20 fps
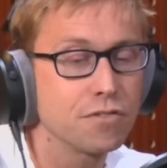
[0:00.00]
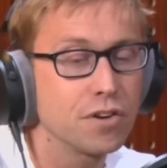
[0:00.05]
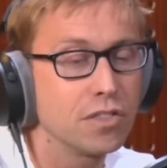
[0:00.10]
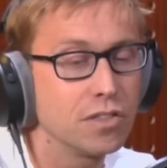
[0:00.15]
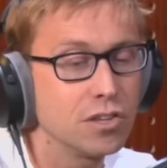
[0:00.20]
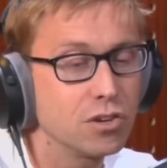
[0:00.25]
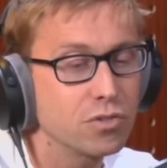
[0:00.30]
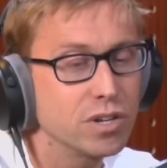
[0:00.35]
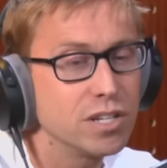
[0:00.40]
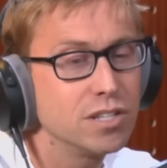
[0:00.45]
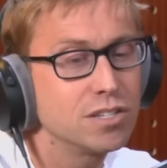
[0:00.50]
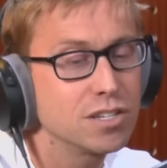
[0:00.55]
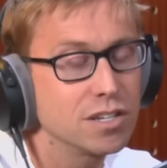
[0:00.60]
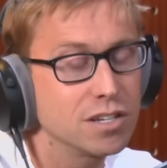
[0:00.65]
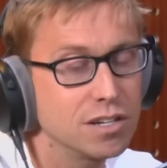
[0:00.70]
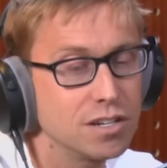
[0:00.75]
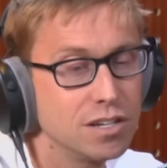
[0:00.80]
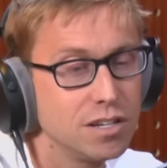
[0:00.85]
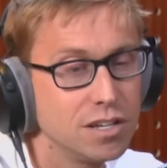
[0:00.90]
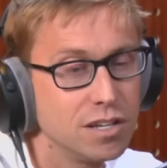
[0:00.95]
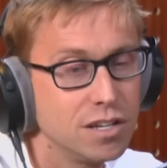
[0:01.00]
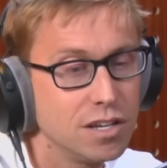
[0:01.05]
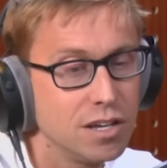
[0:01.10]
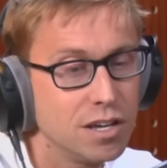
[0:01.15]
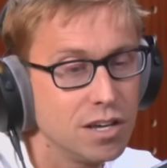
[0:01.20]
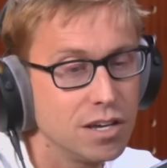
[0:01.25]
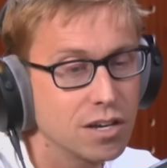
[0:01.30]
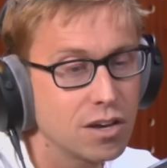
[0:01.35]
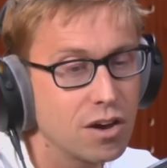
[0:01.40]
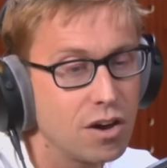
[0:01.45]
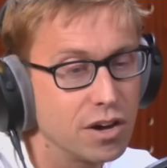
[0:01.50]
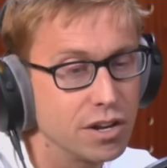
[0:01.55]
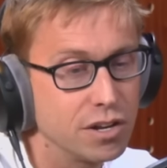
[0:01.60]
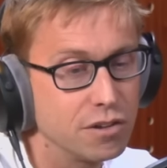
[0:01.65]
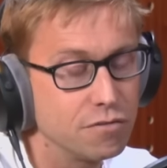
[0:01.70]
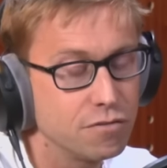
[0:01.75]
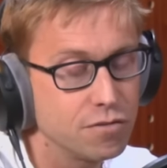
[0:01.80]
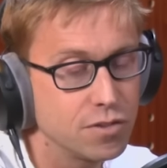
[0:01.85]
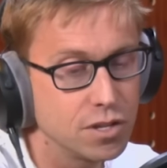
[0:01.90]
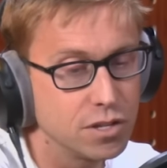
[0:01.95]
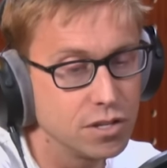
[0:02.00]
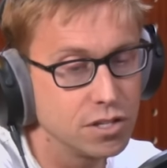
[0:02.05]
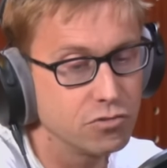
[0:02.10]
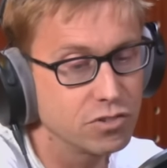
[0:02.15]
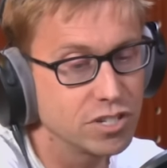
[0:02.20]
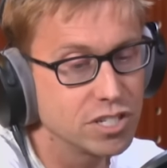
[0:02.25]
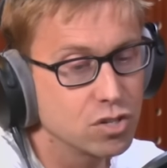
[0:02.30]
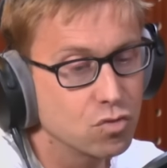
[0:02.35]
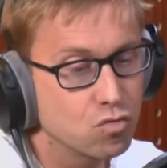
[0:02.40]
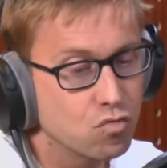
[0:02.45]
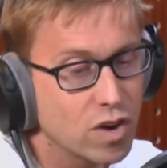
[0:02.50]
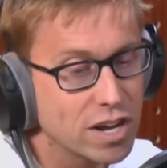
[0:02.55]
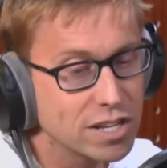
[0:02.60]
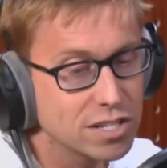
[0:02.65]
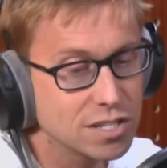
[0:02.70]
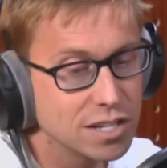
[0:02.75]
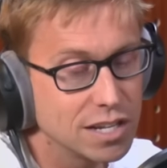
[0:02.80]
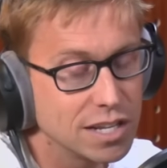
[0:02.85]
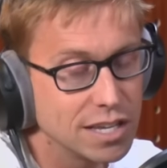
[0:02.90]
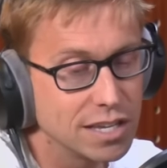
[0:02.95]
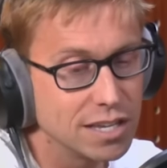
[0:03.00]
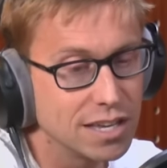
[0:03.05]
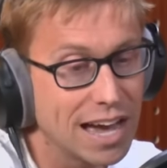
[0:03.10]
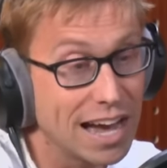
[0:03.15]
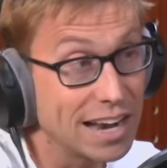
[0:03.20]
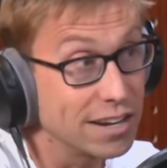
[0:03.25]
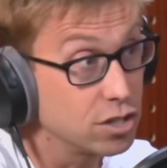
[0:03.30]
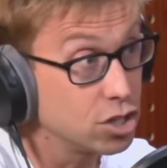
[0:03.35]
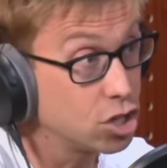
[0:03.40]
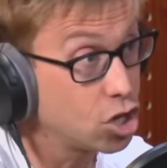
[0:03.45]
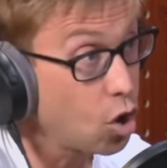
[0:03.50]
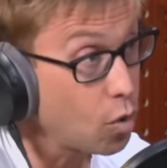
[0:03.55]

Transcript: the fact that you're into kind of, you're into wrestling and